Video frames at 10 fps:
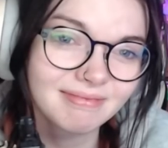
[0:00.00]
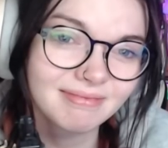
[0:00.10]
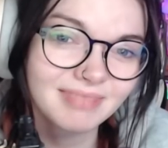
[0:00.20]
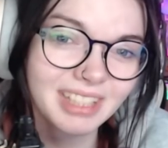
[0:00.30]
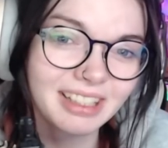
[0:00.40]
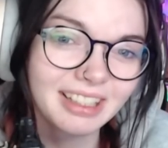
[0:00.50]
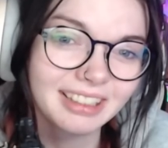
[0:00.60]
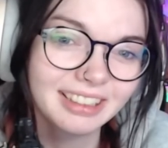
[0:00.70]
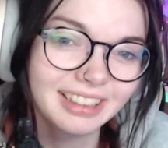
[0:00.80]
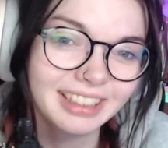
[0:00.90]
Oh,
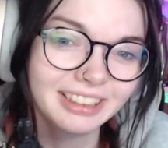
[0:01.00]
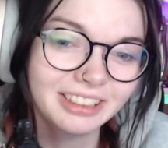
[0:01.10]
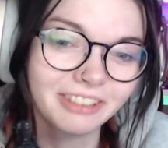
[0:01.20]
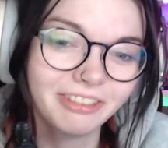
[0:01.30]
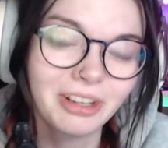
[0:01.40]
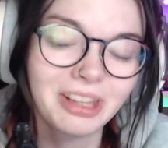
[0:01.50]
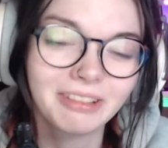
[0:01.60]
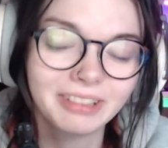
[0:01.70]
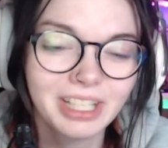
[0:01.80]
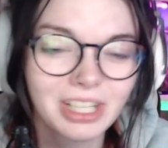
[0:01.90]
I love how their
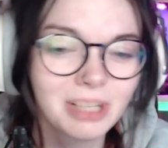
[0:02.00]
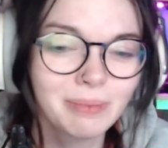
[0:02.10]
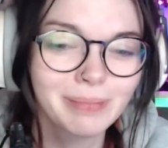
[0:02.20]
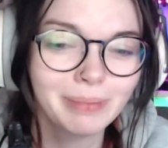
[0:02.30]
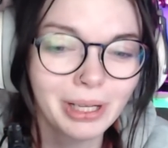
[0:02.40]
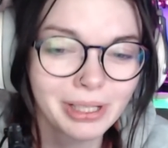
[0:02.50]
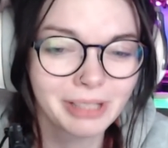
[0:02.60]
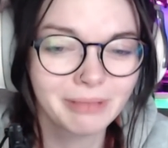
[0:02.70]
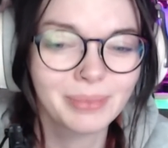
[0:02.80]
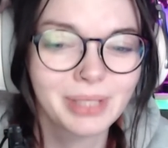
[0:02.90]
relationship has
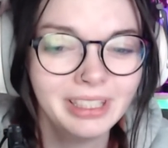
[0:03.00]
blossomed.